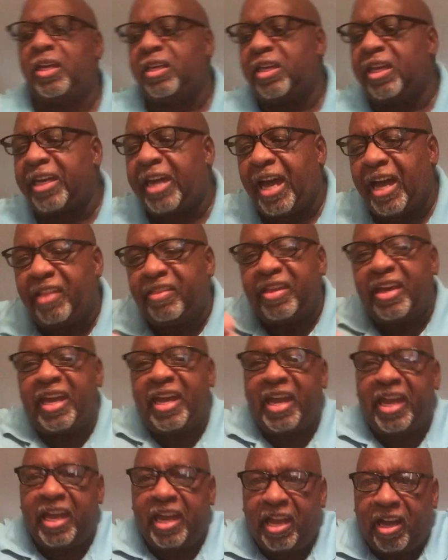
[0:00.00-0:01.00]
you got to
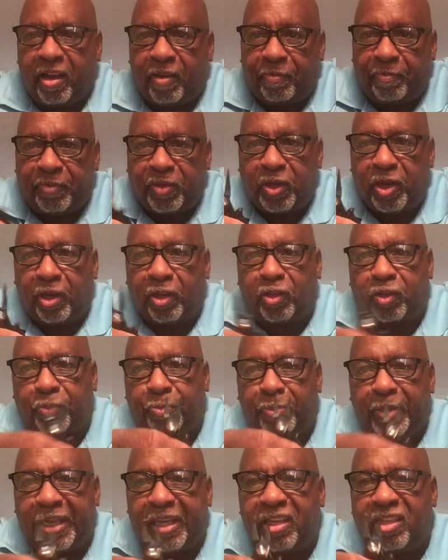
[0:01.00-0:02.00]
have your
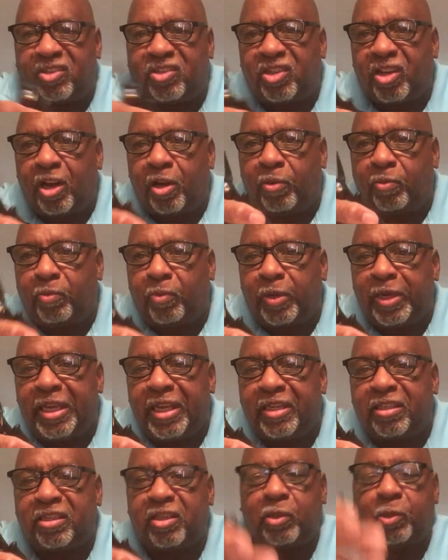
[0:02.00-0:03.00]
split jump
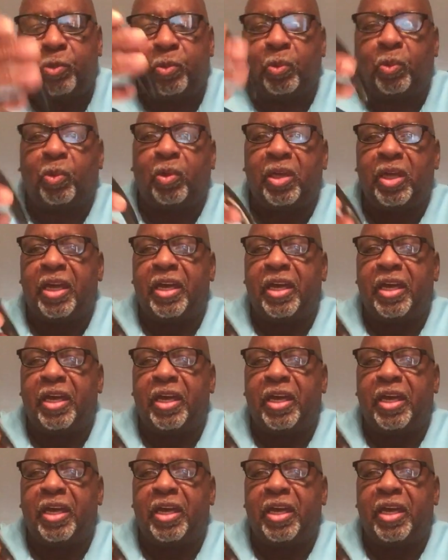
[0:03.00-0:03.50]
ring tool.